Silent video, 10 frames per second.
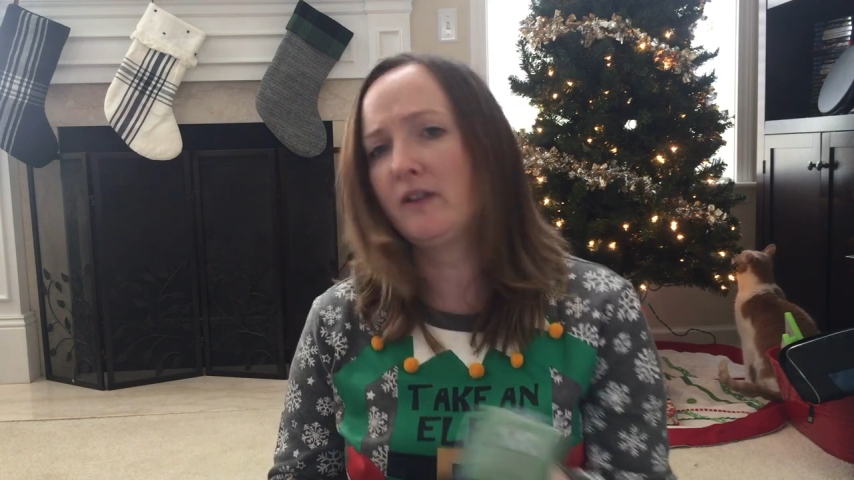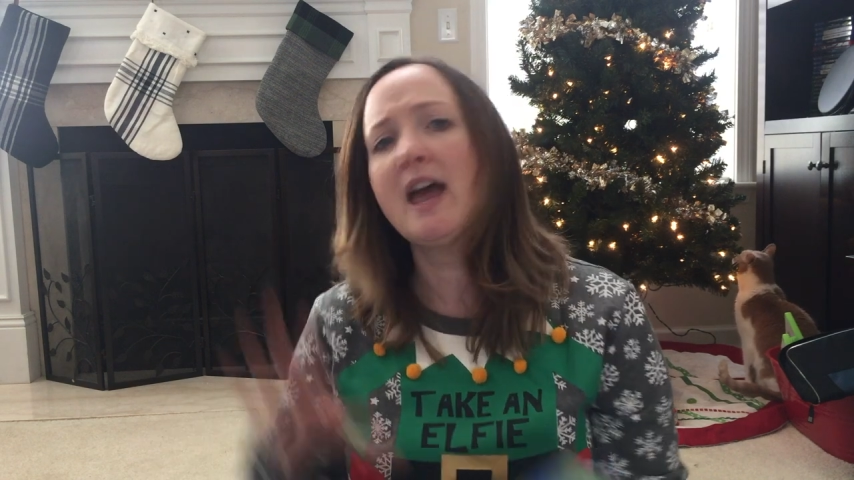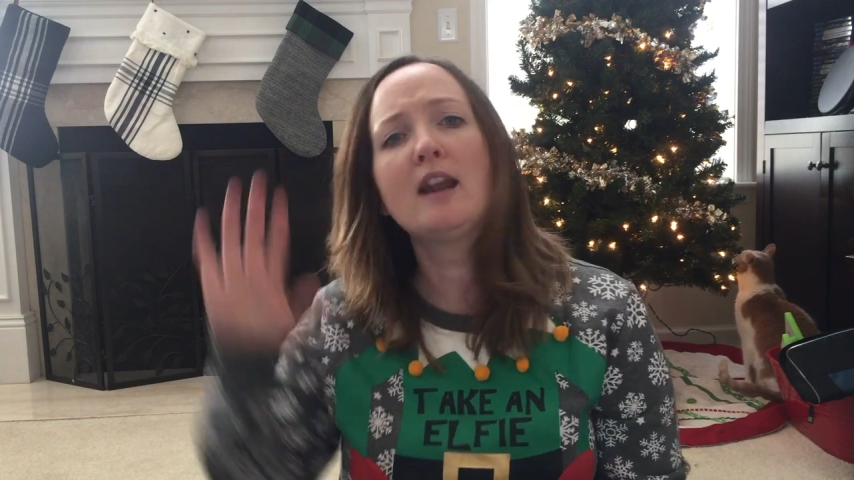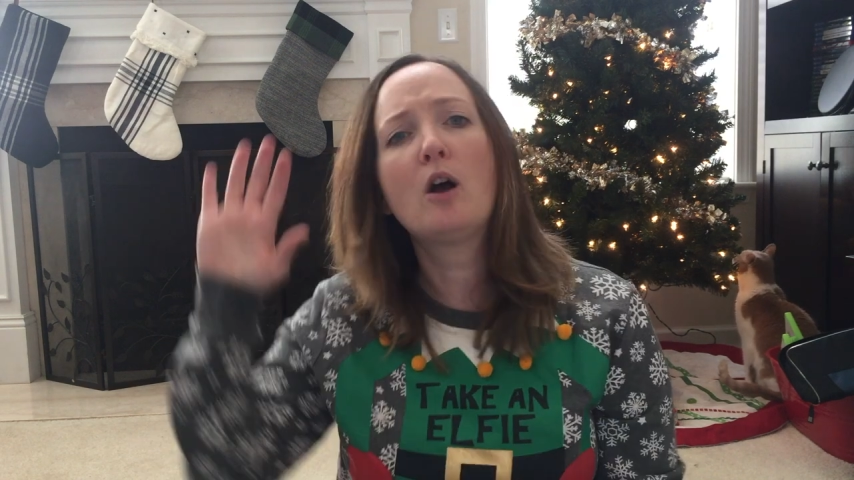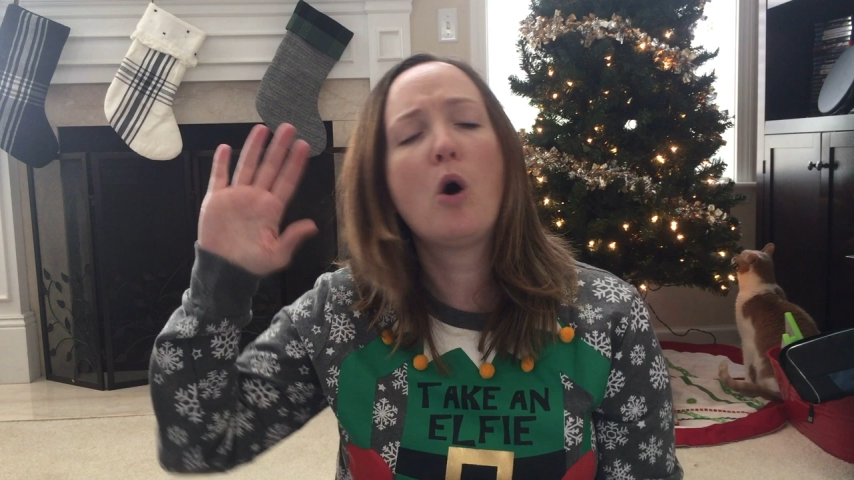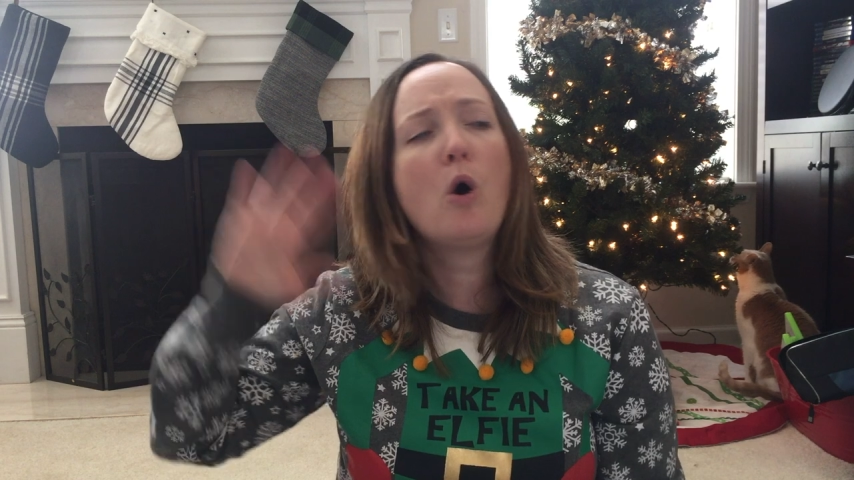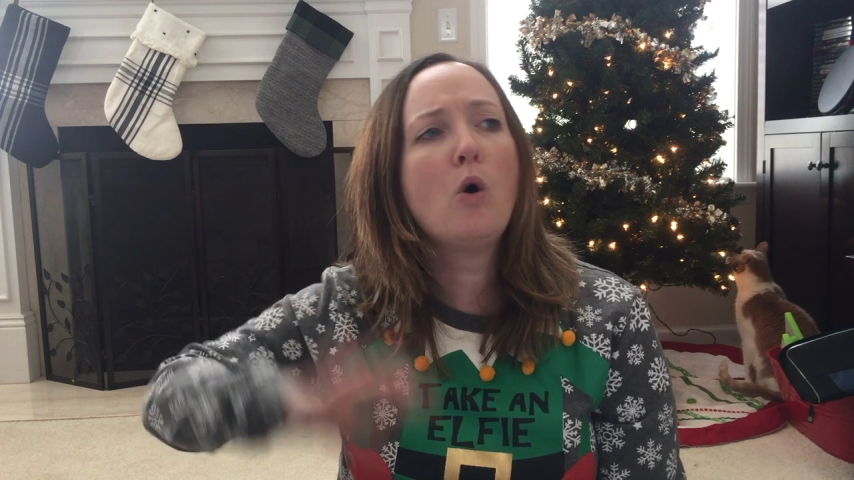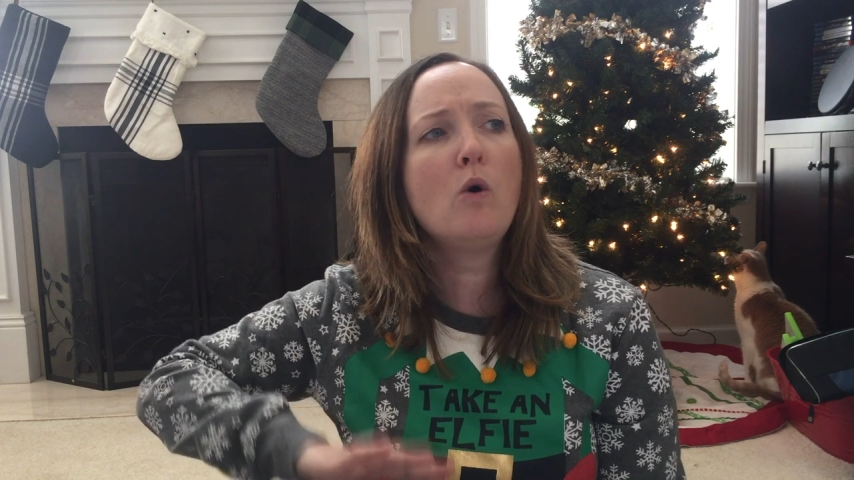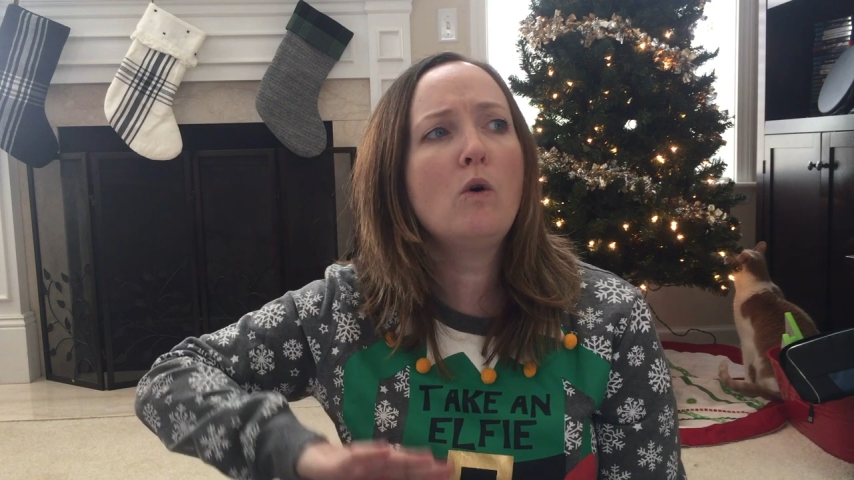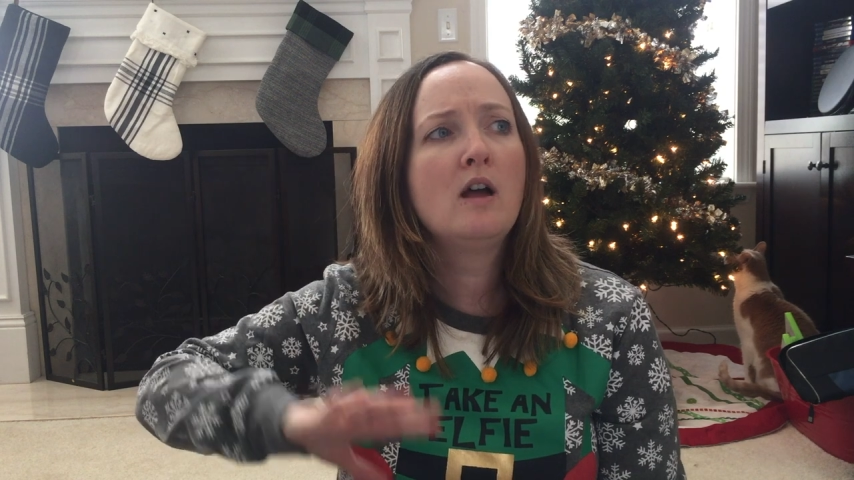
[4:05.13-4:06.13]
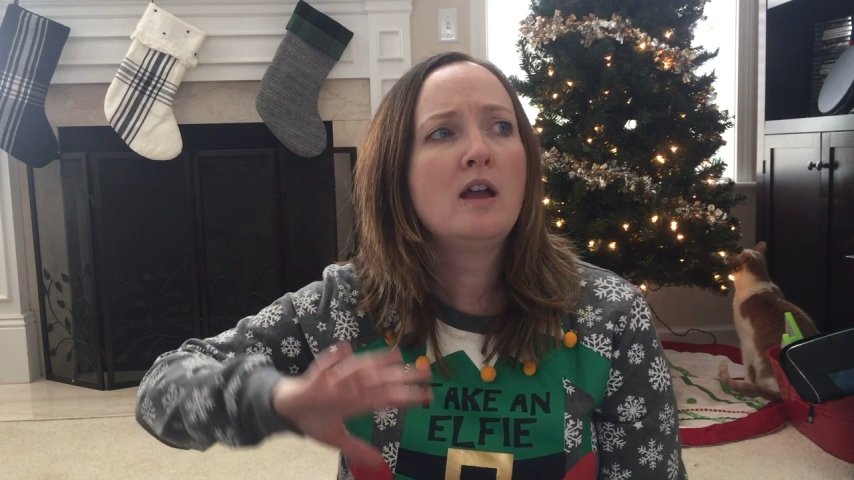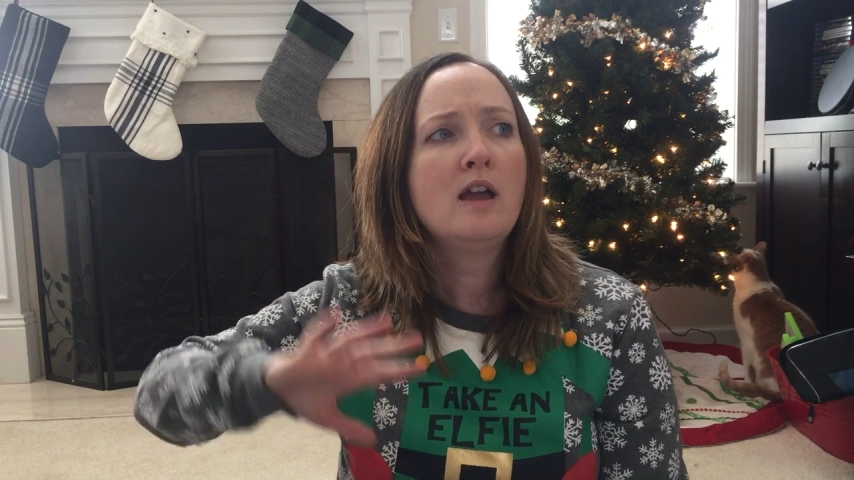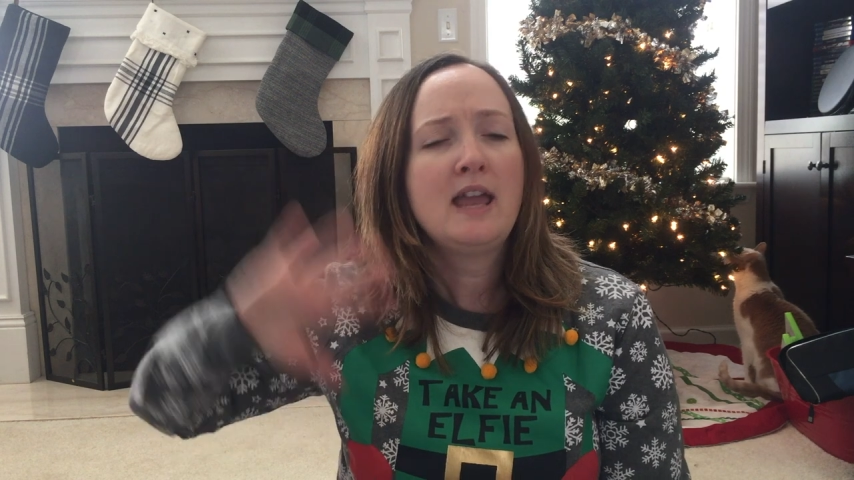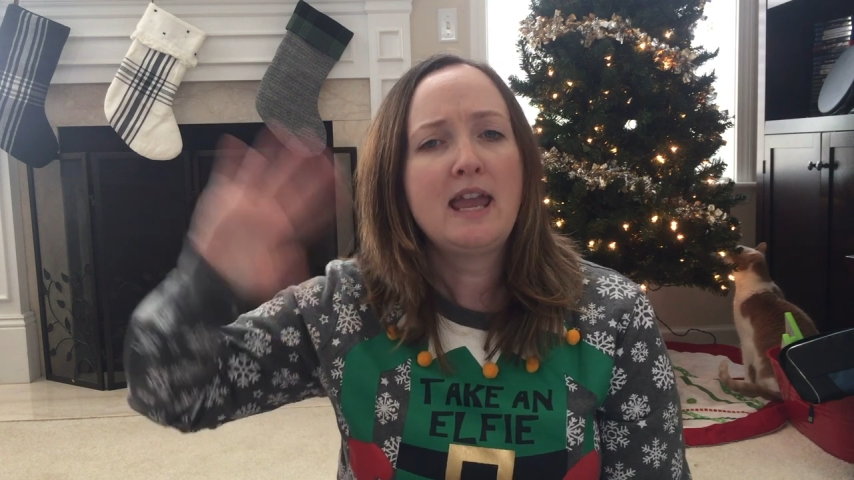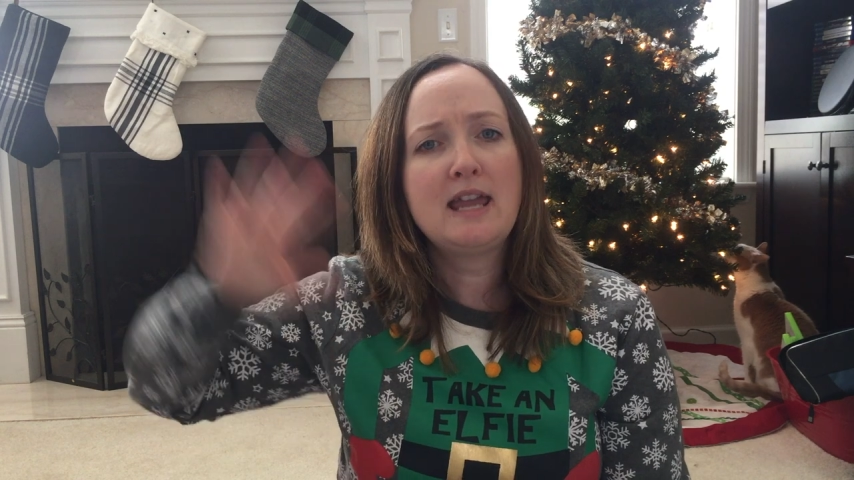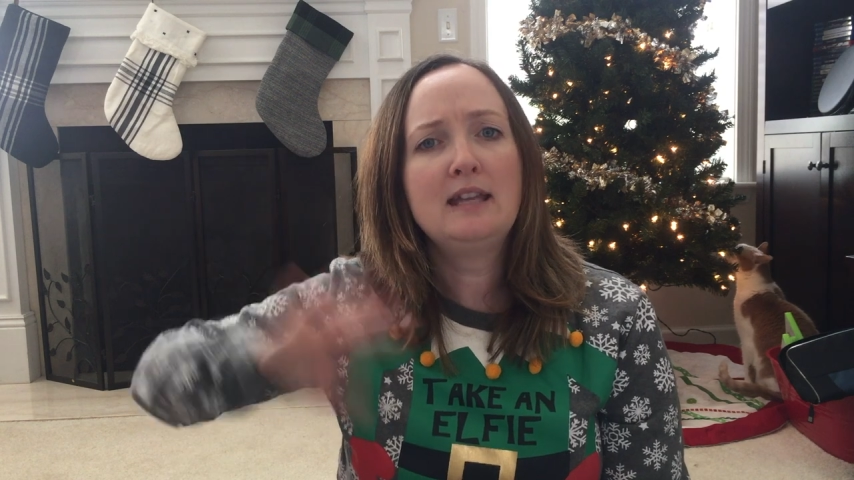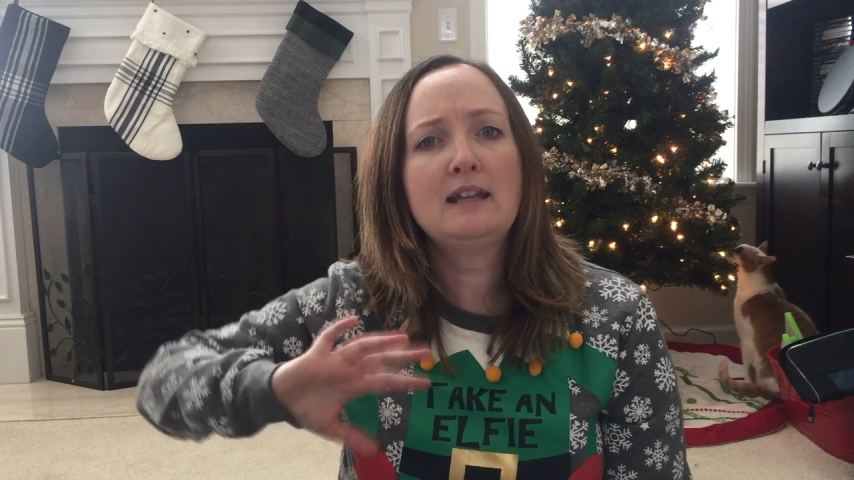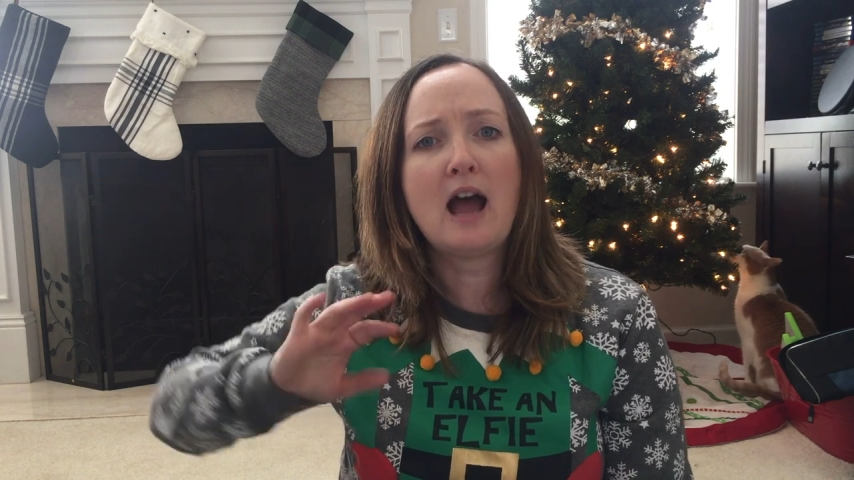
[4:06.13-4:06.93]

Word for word: They had a whole end